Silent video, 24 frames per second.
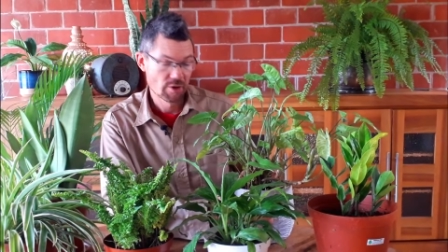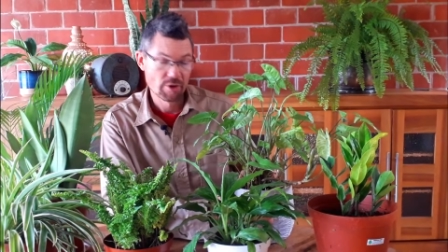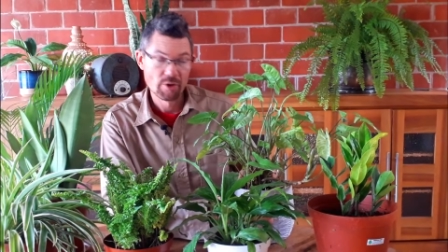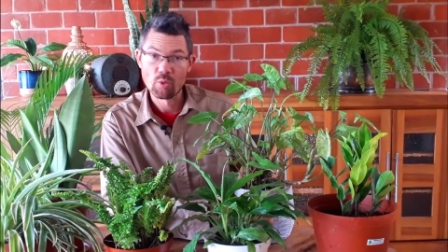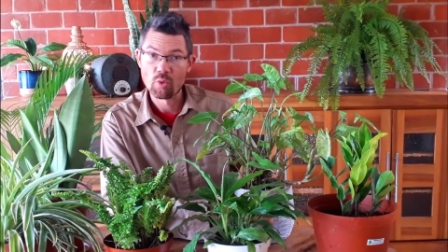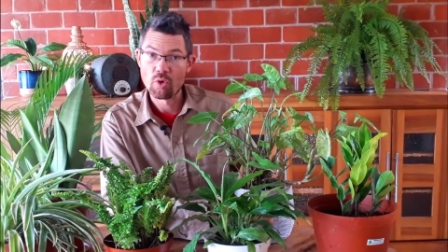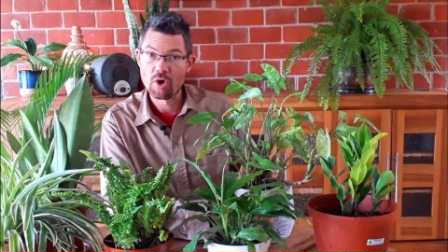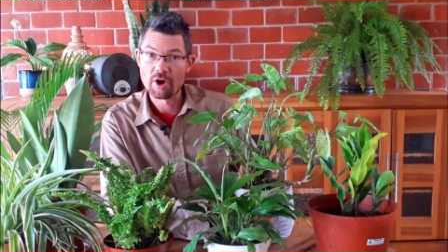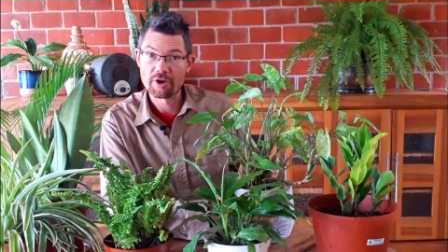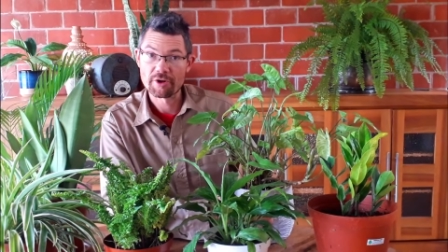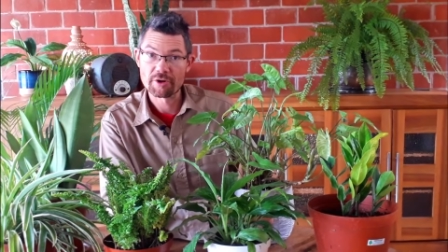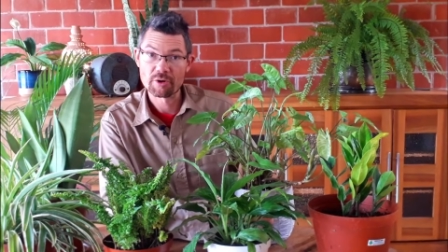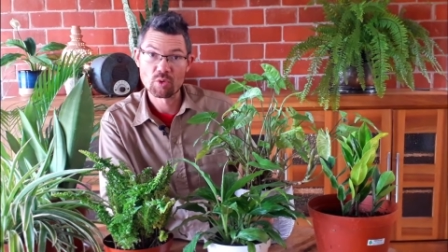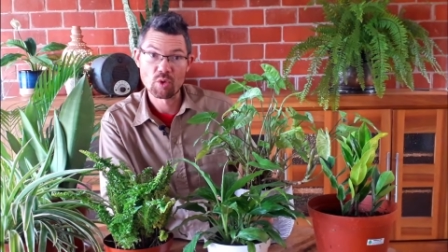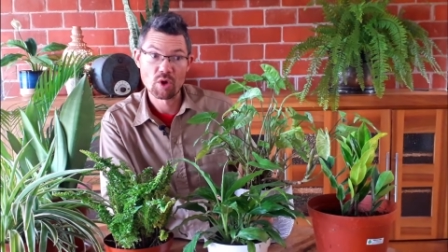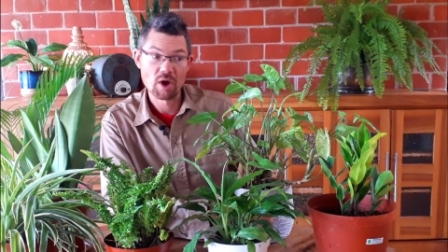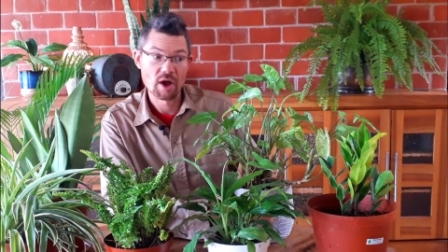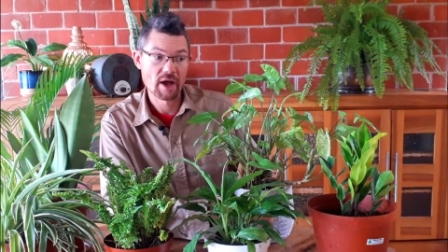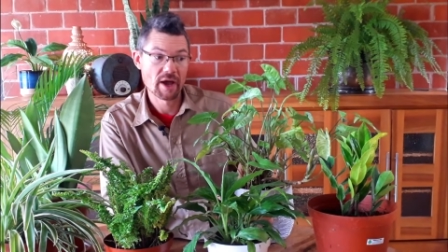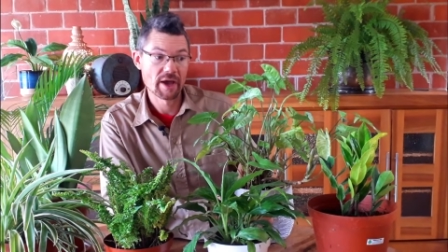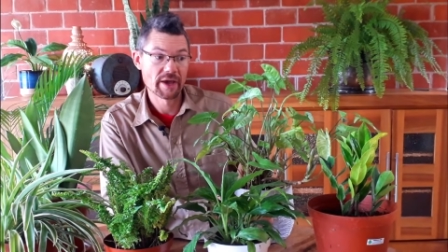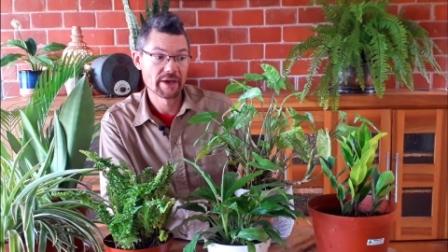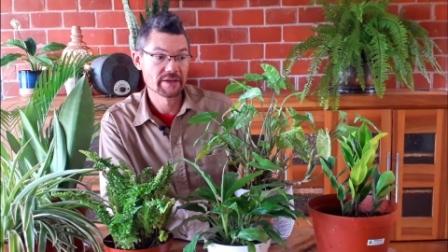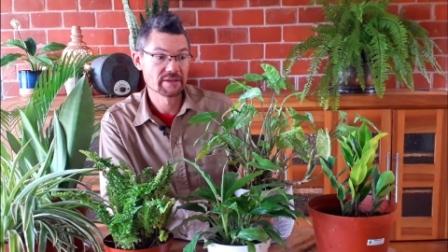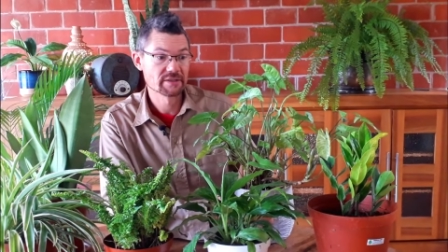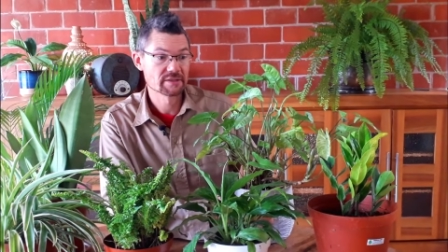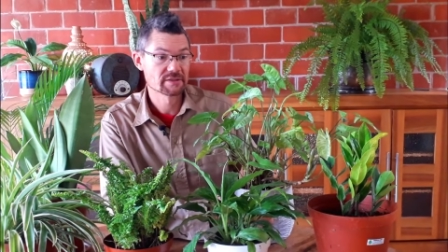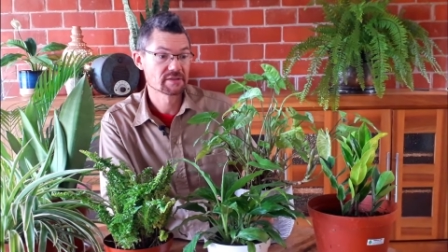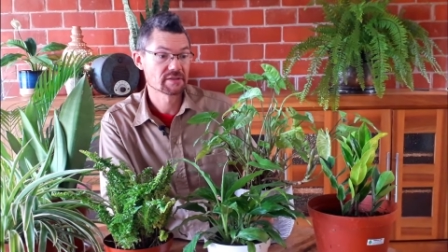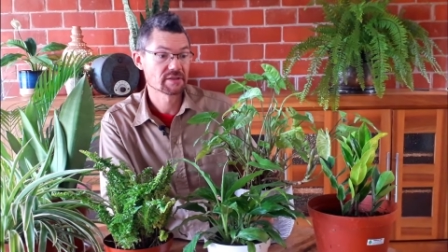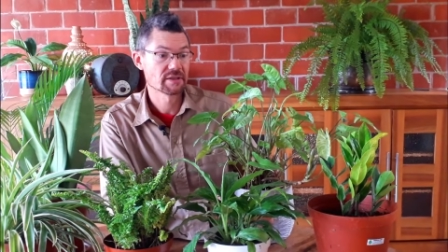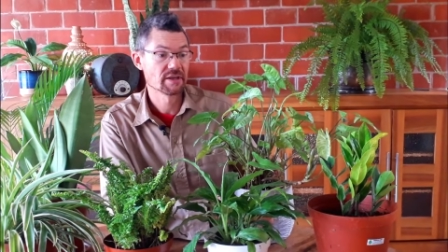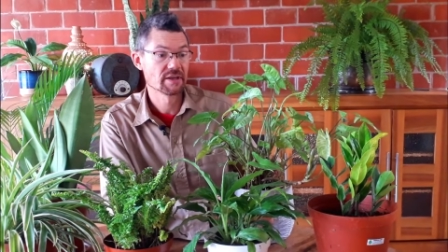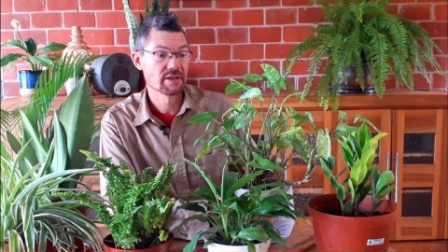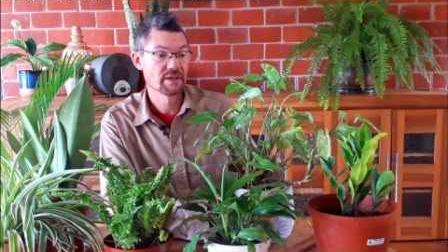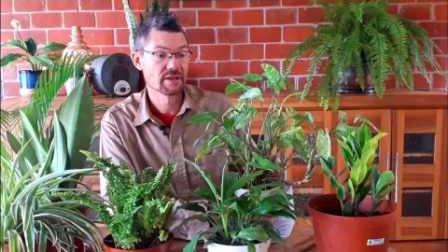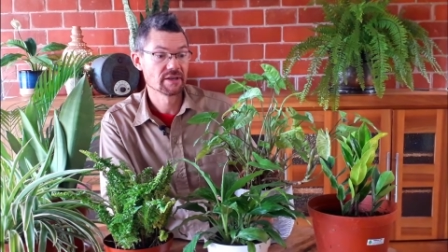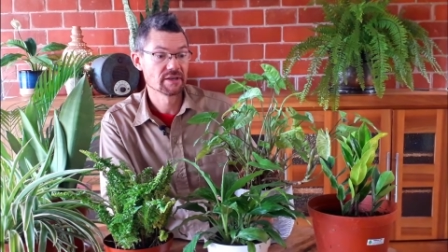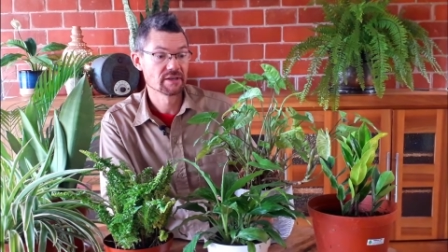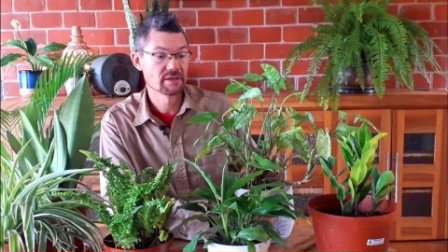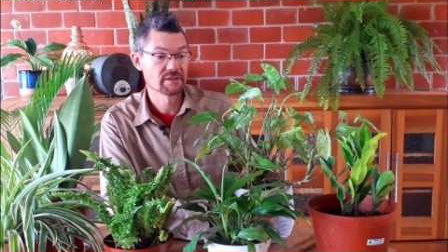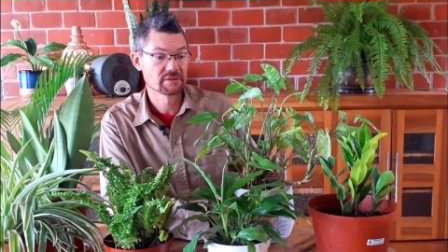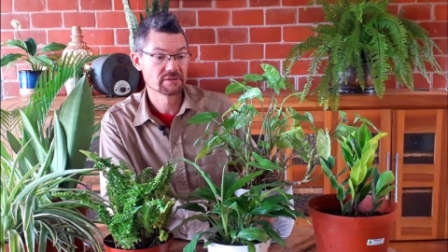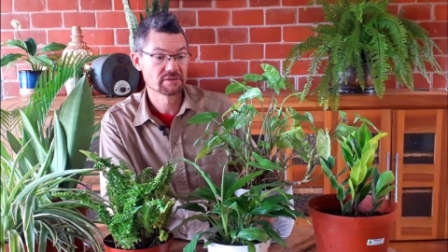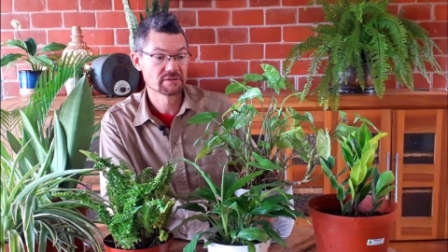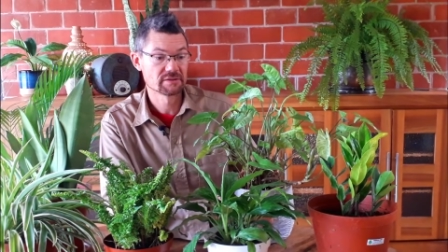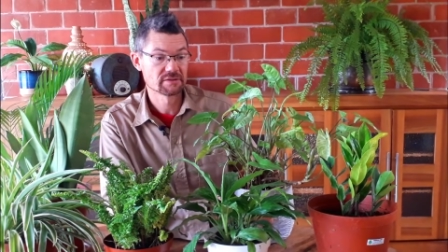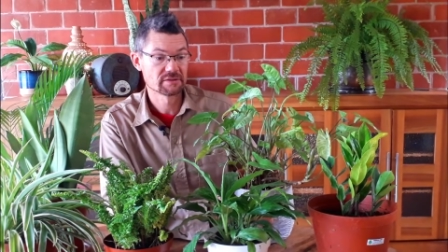Water-wise, it
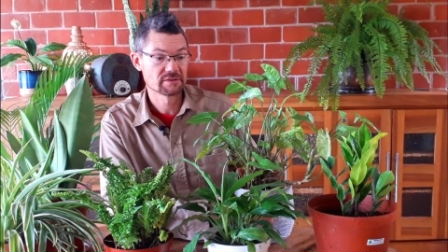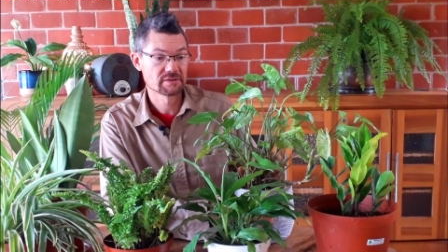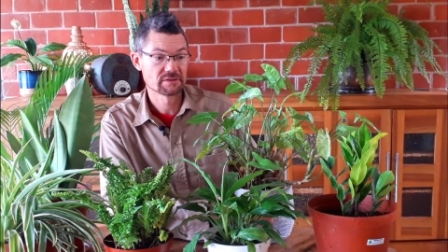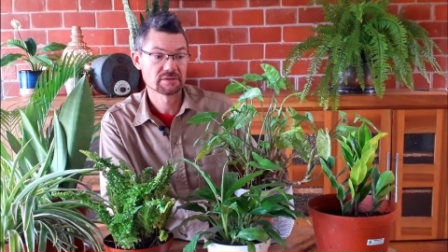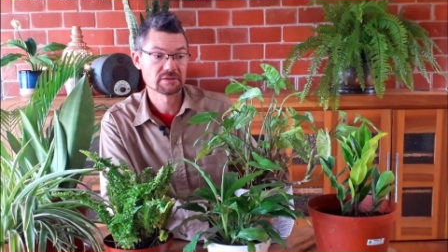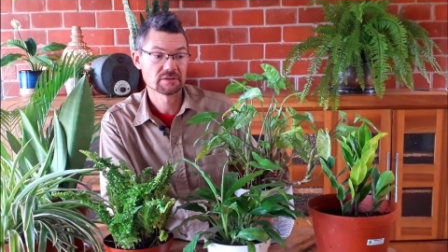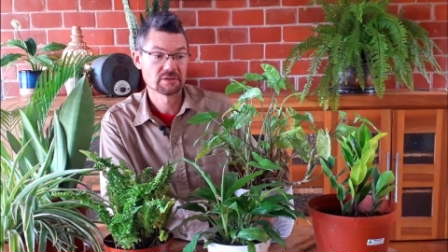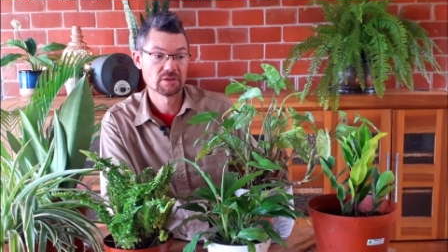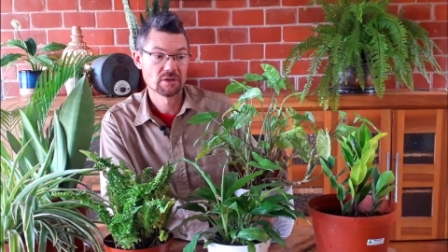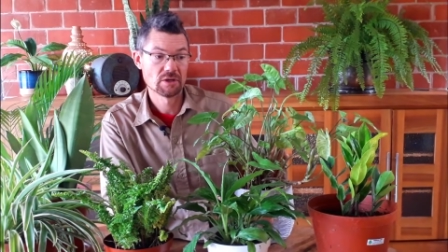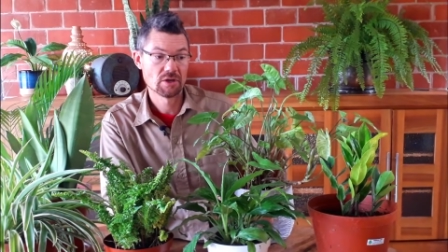is